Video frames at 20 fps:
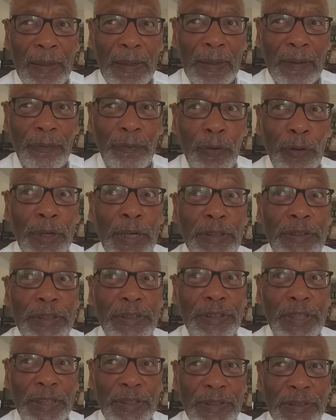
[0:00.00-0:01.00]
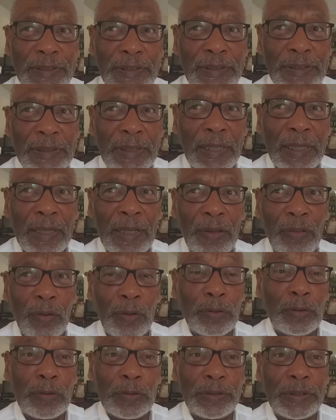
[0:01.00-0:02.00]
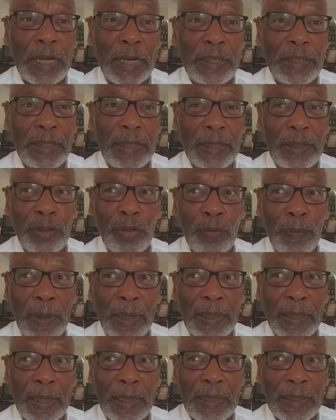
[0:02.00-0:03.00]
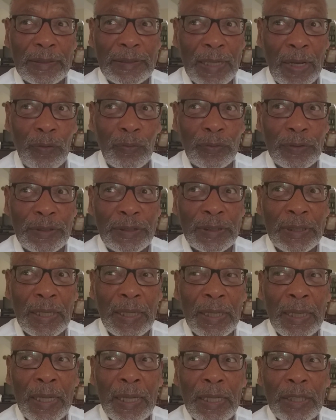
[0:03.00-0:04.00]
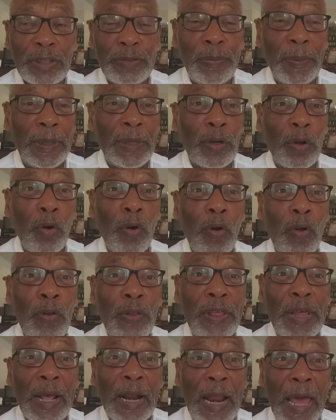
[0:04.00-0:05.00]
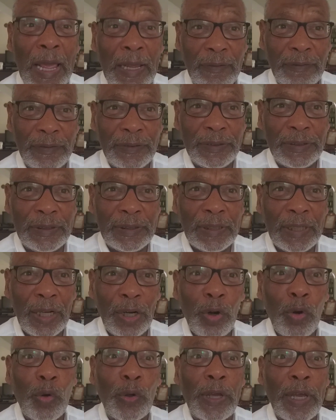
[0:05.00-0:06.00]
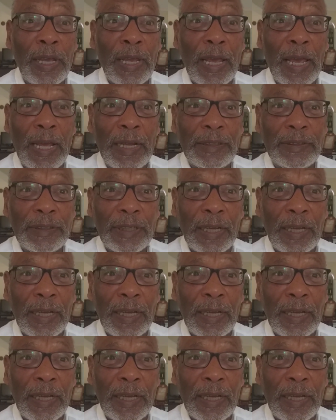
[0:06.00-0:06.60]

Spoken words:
phoneticians, those who study human sounds, spend all their lives looking at